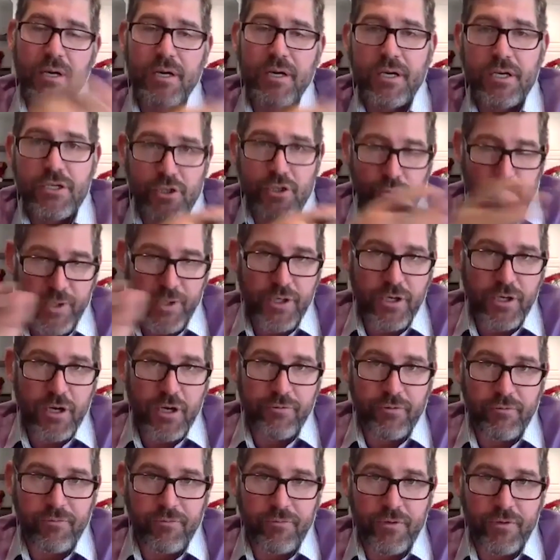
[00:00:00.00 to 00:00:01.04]
Because you're reading
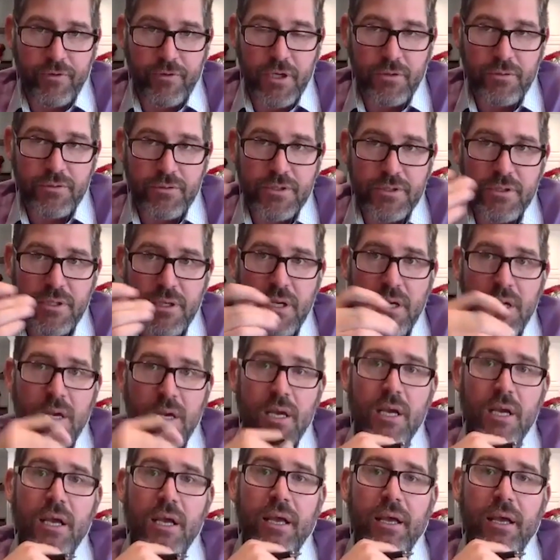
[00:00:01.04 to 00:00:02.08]
off of your notes.
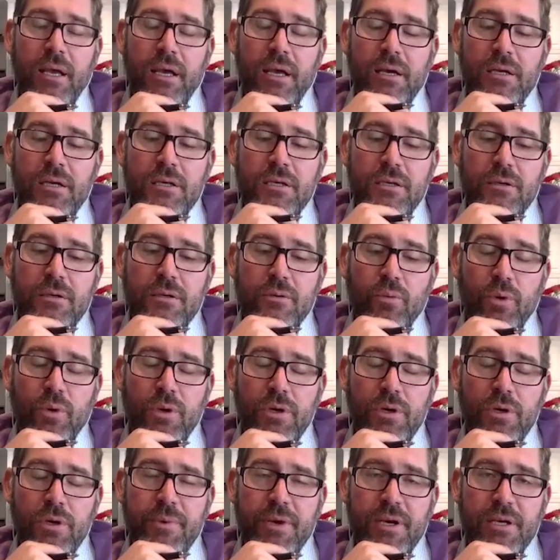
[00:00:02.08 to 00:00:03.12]
And
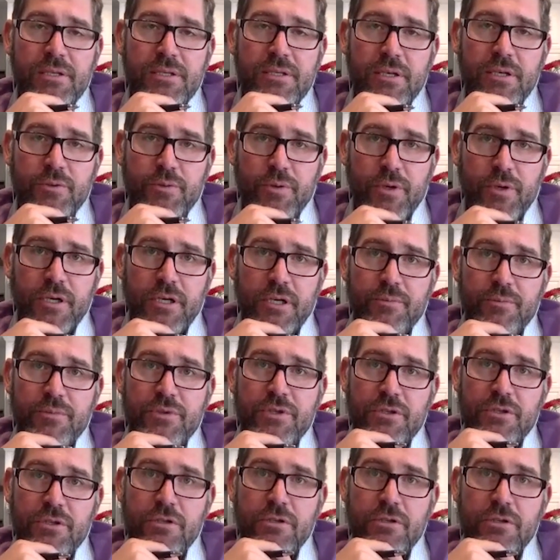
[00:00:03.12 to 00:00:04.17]
one of the biggest things when it comes
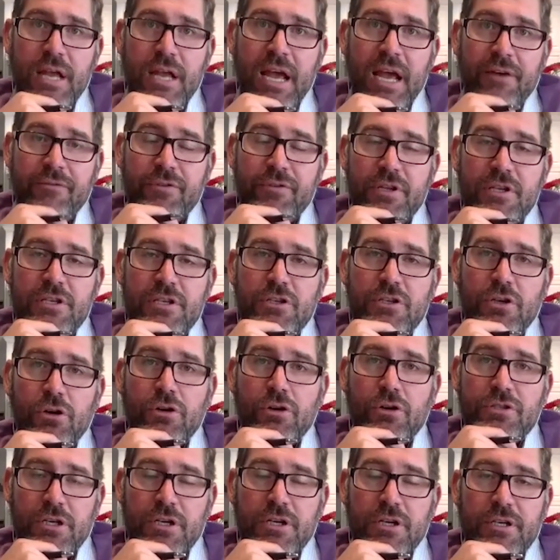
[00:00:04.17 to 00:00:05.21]
to having these
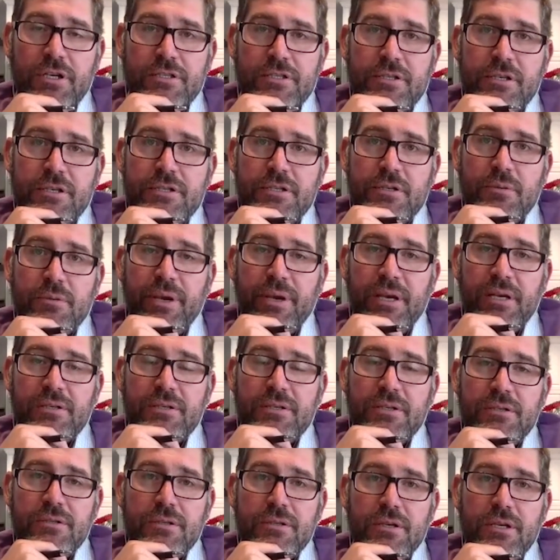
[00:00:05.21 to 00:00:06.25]
calls on a consistent
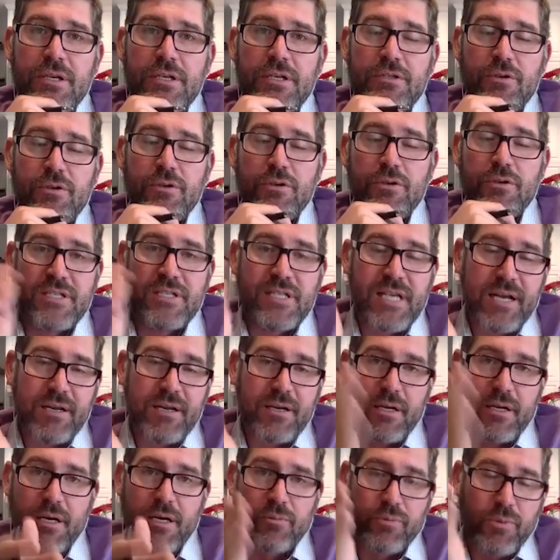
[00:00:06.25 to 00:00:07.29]
basis is you
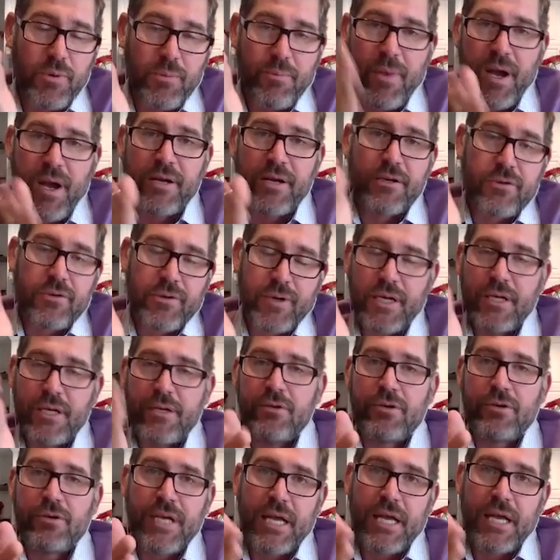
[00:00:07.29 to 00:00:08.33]
set a reminder in
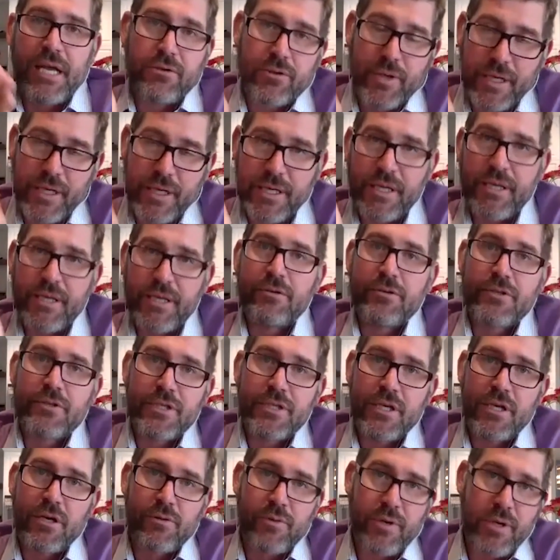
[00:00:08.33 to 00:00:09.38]
your calendar and in your
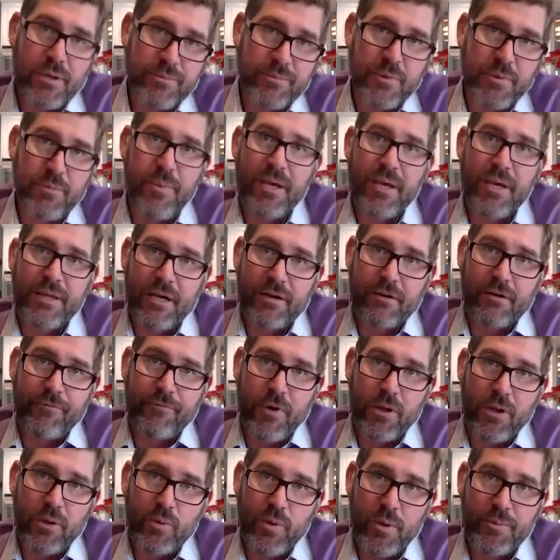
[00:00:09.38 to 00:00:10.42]
CRM to make that
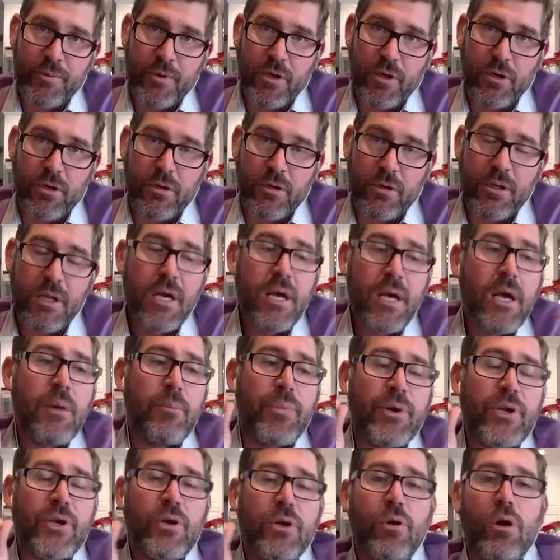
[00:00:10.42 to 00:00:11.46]
follow up call,
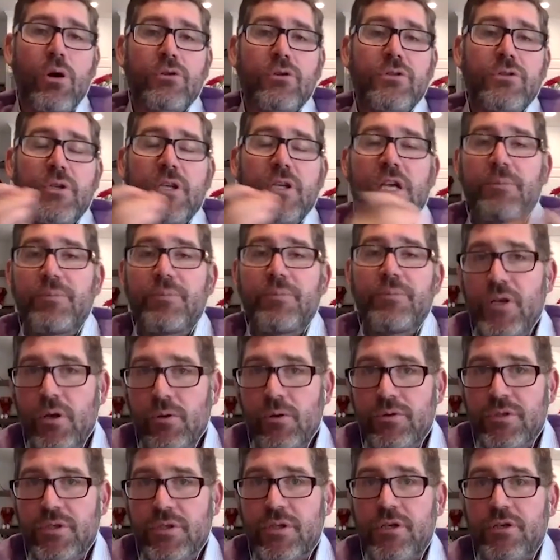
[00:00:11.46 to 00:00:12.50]
but you also keep the
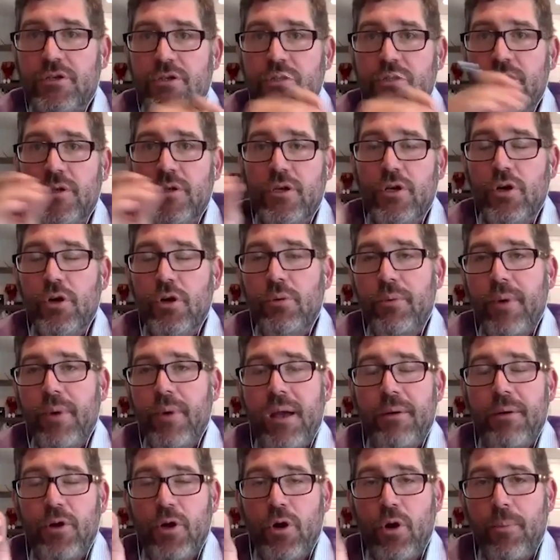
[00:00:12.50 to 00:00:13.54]
notes in there so you can go
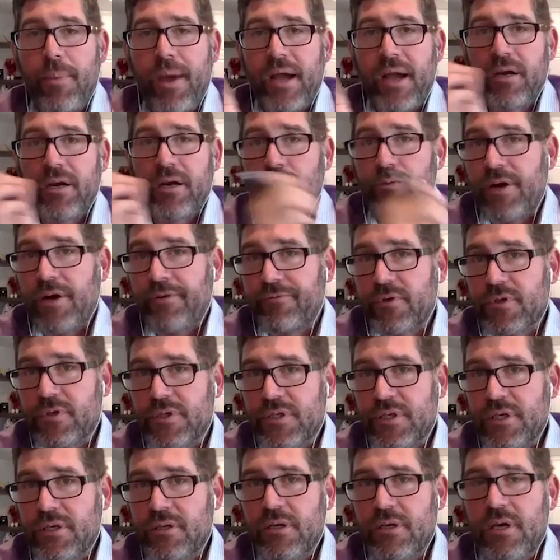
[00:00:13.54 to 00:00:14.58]
back, go back and
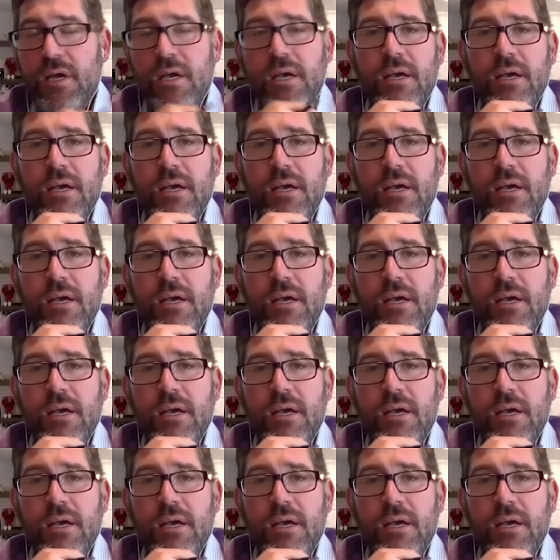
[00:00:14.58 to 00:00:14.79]
reference it